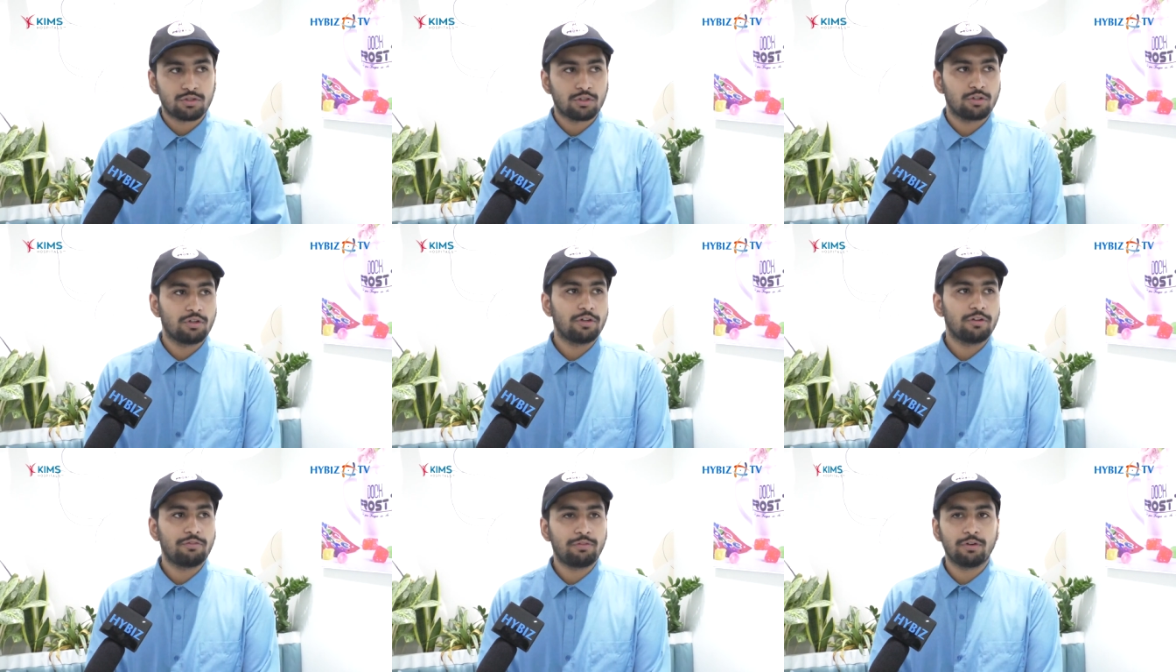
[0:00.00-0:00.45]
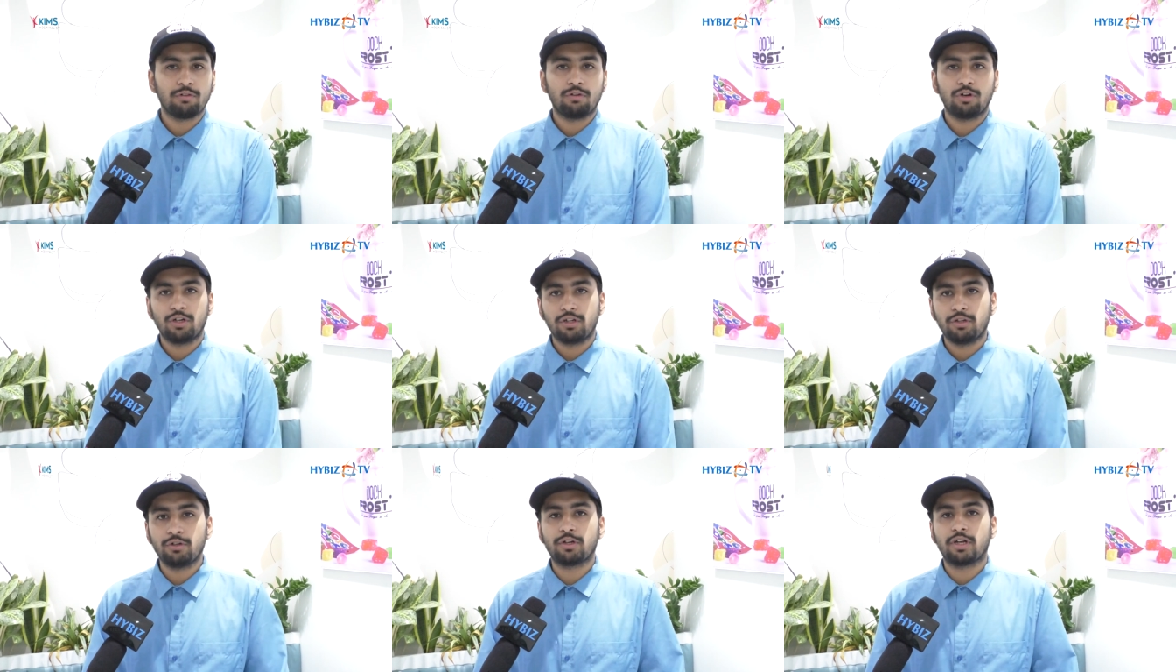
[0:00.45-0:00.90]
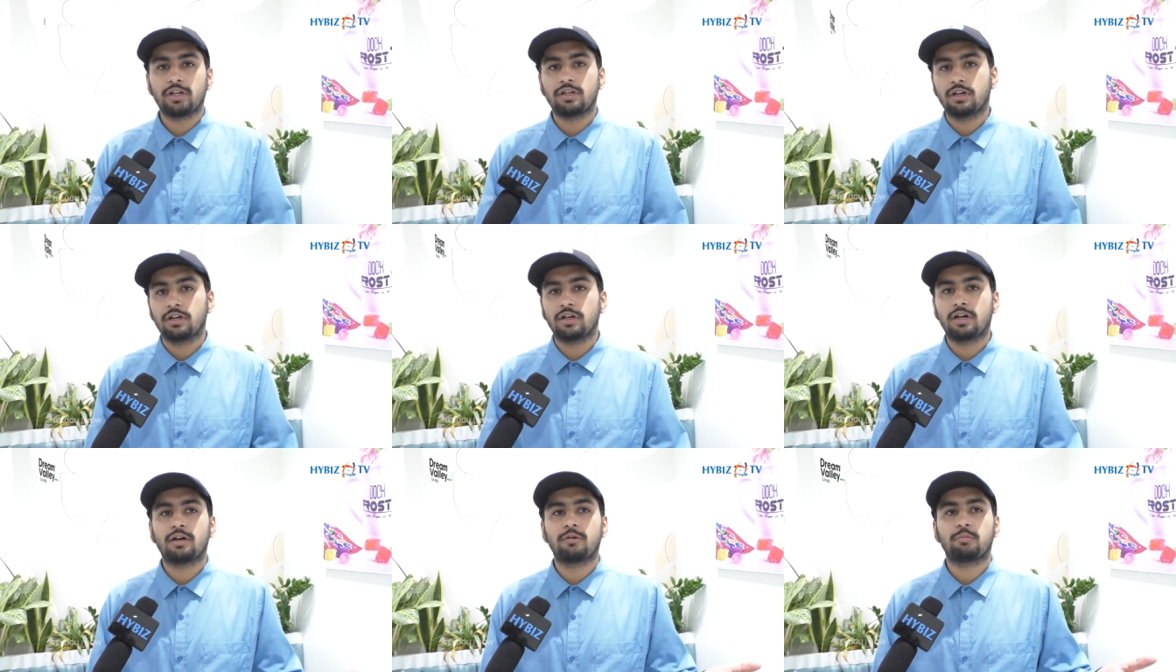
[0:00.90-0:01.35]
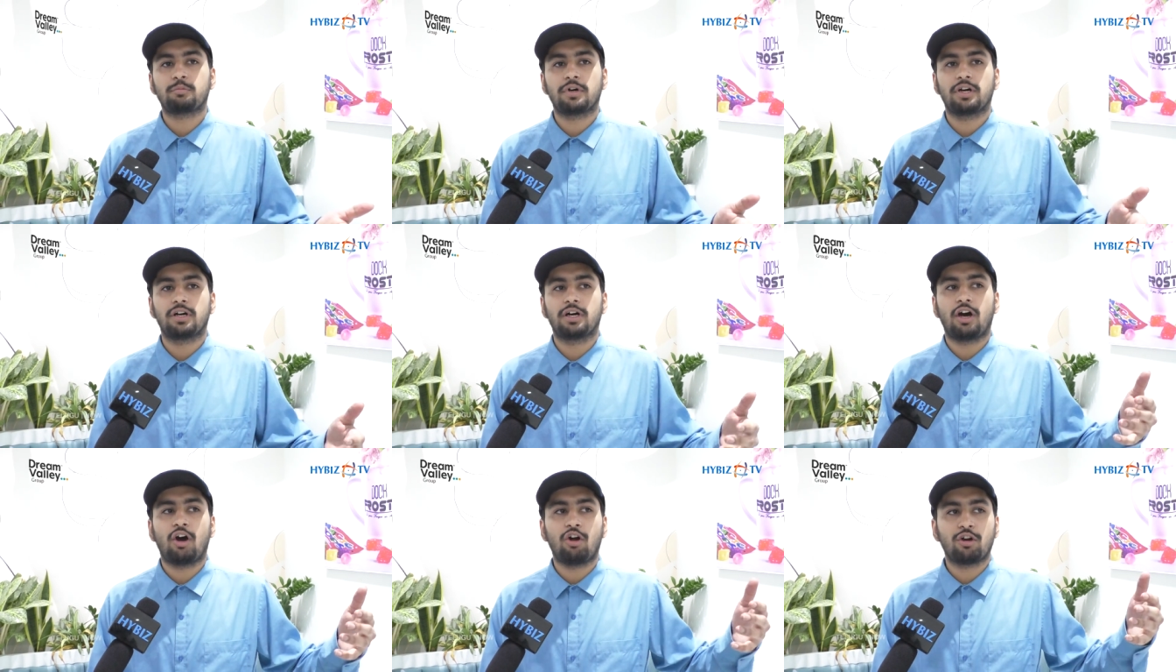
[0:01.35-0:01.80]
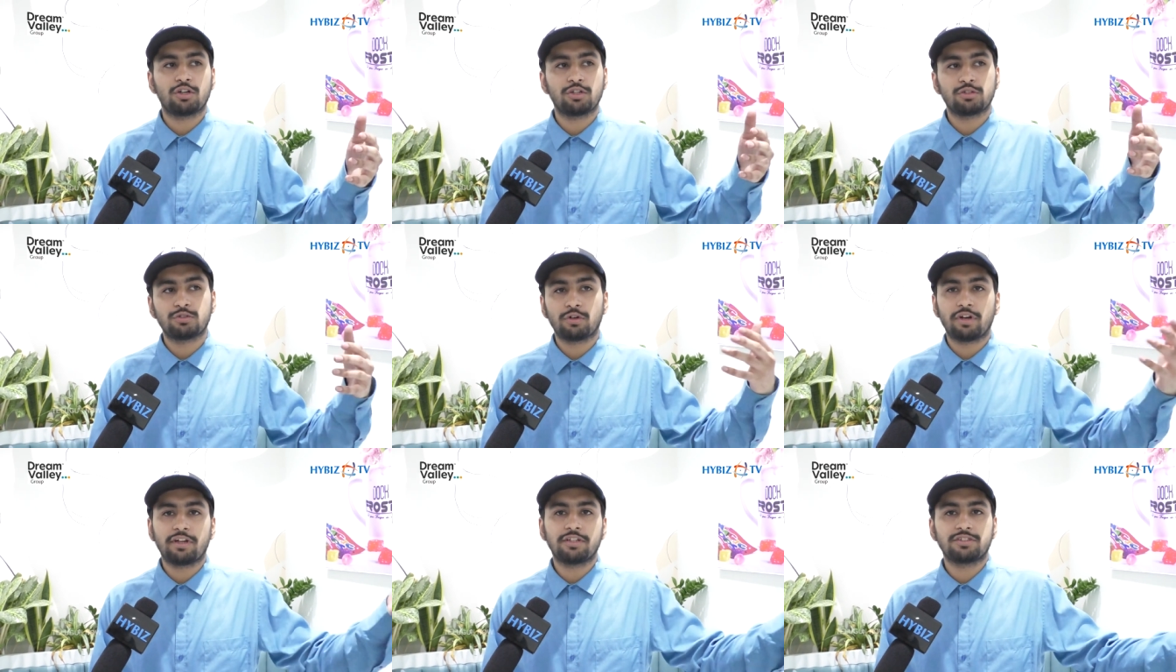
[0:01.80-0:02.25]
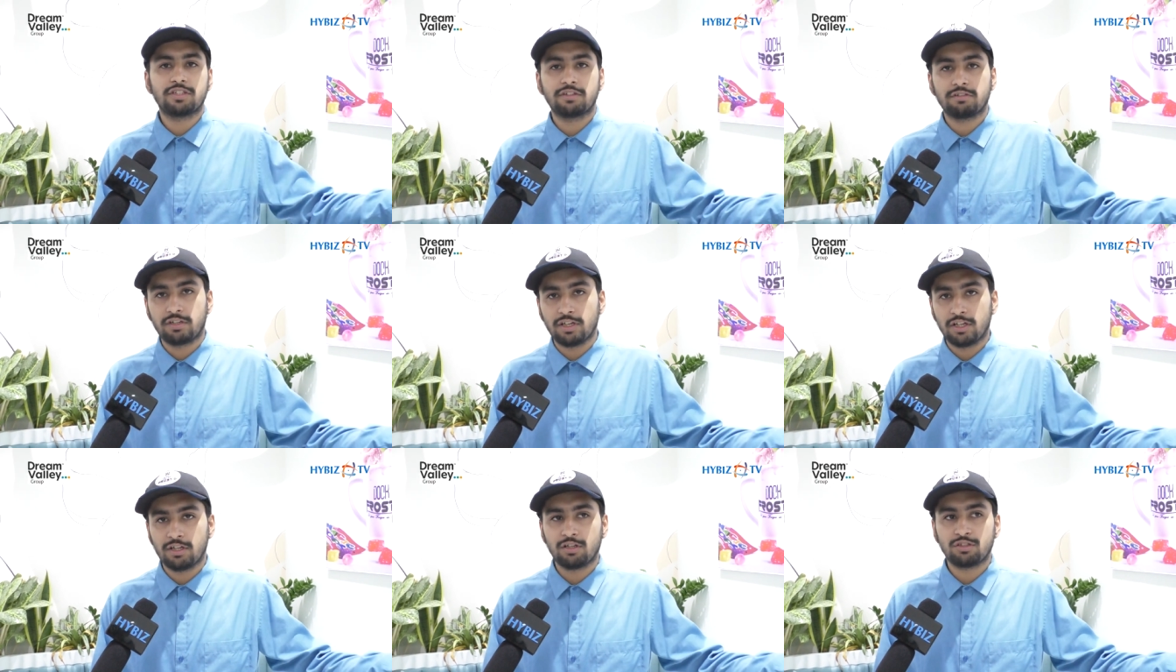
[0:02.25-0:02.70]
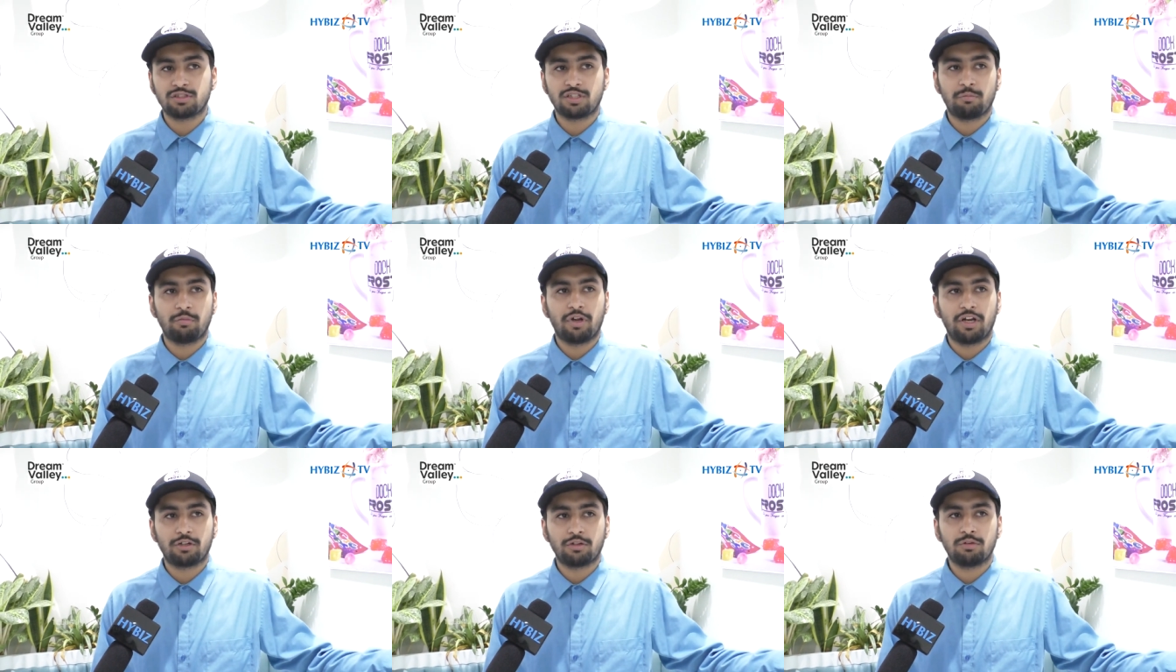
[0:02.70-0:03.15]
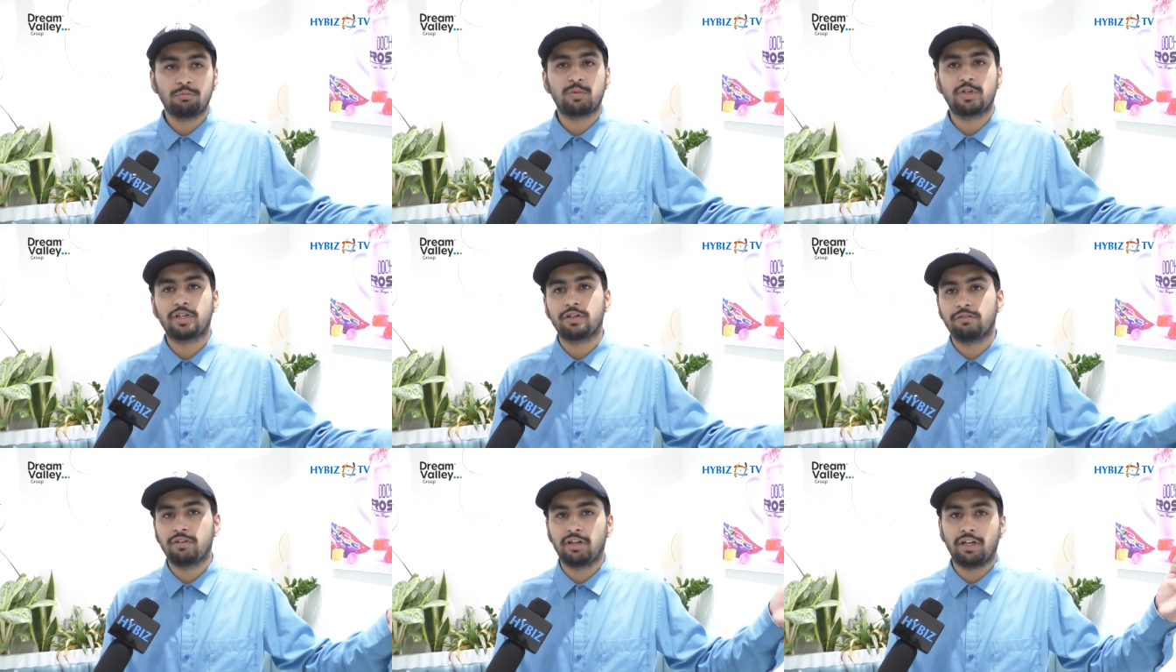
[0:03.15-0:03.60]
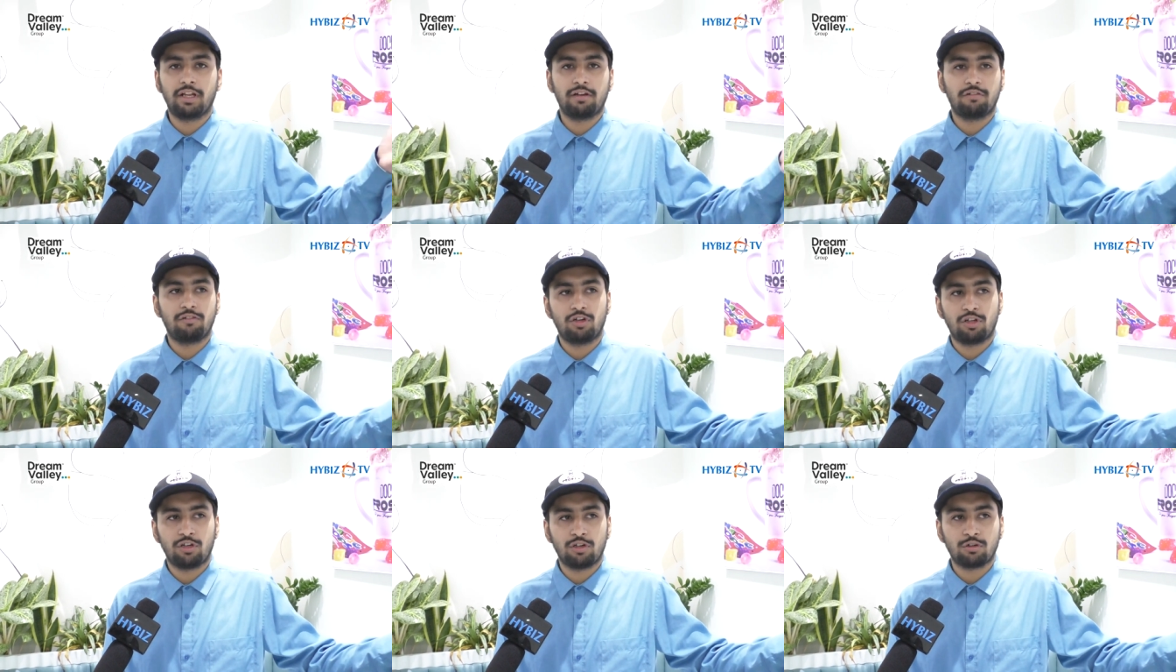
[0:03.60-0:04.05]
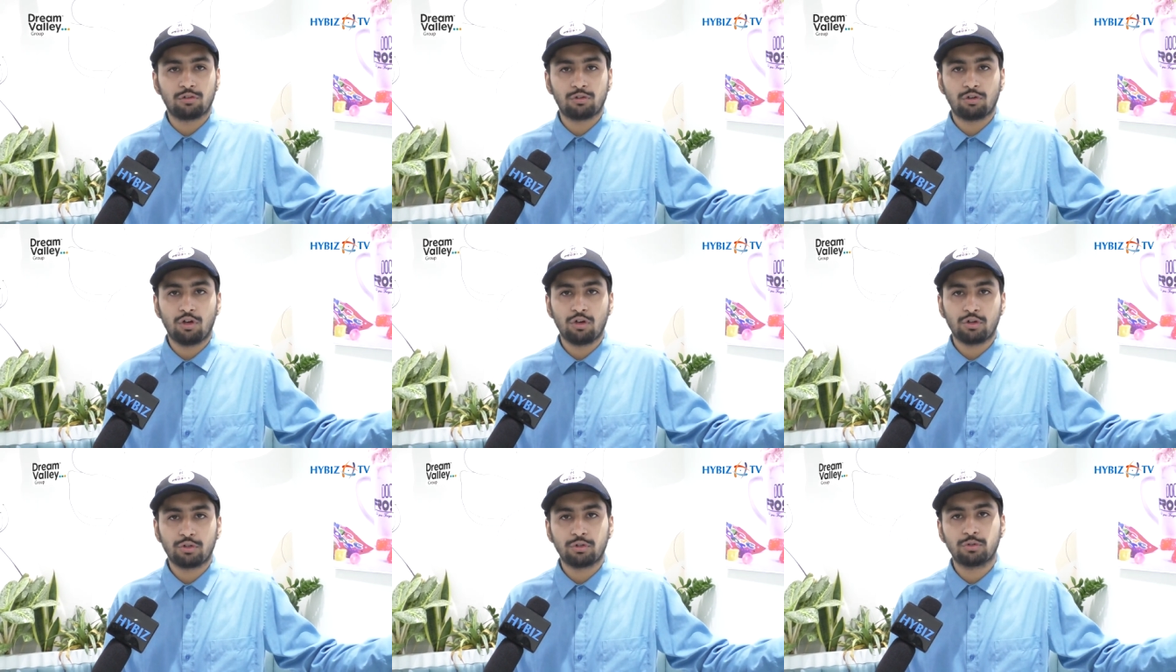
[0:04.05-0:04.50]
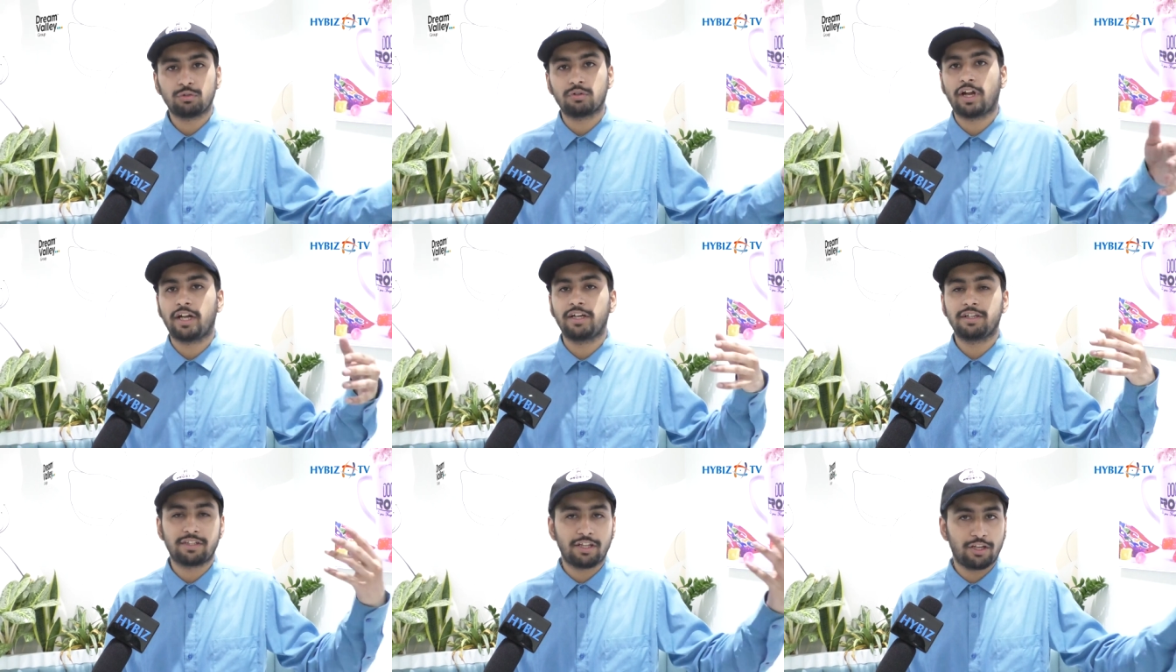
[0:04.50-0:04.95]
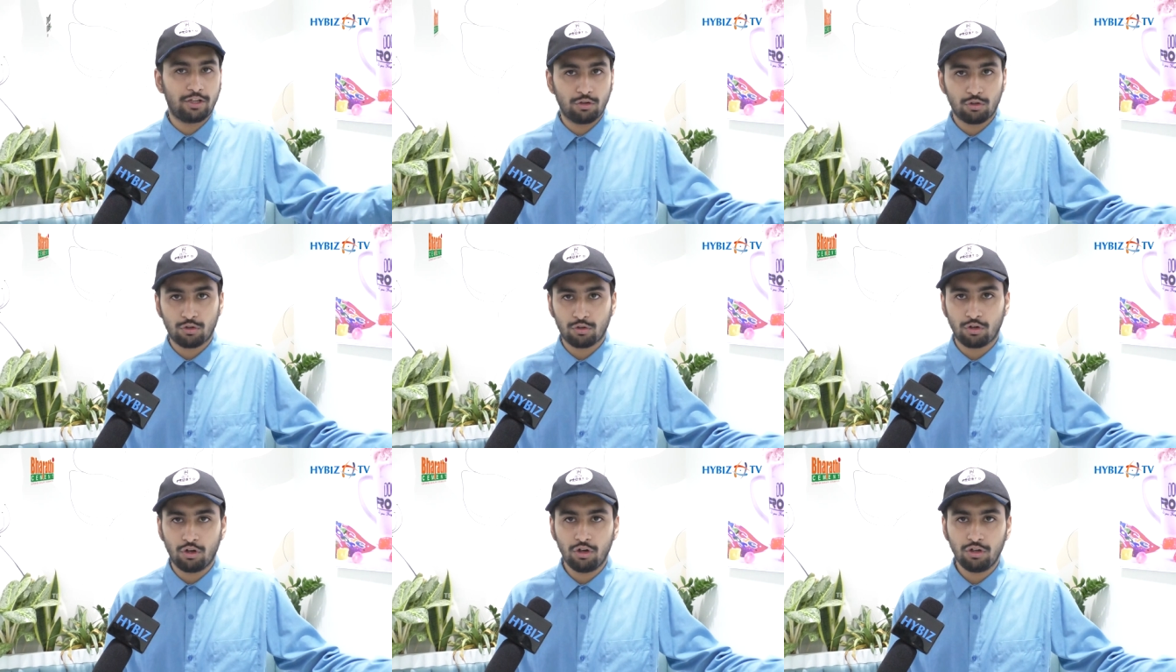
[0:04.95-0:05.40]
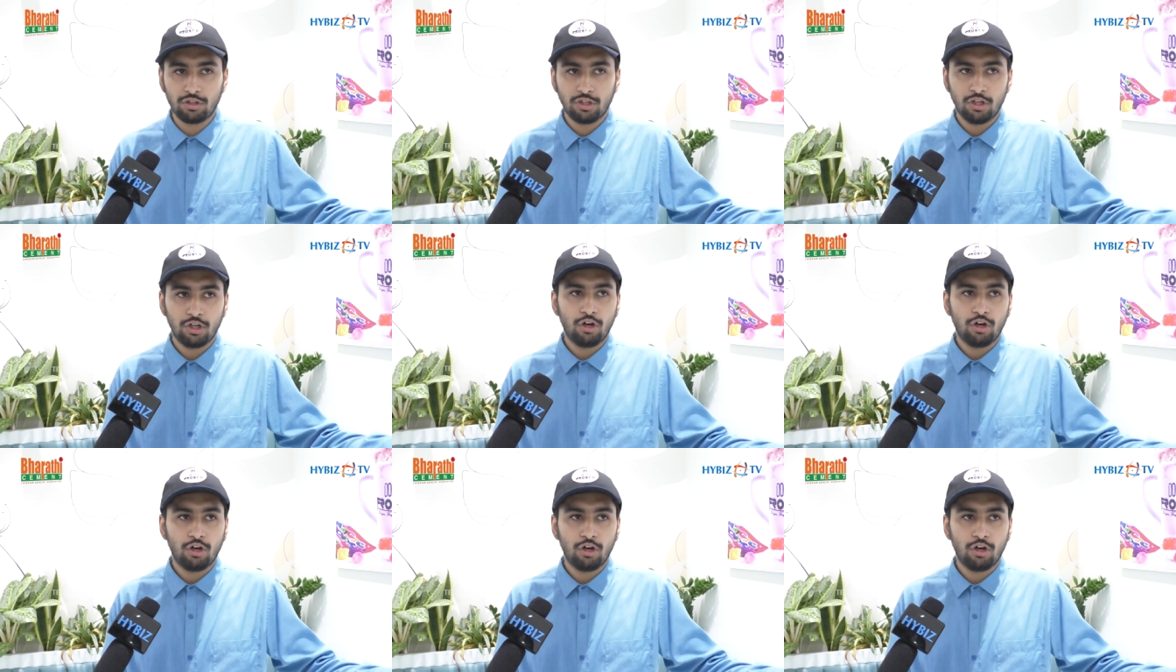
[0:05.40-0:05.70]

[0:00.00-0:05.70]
So if you want, you can uh, uh, order through Swiggy or Zomato between 11 o'clock to night 3 o'clock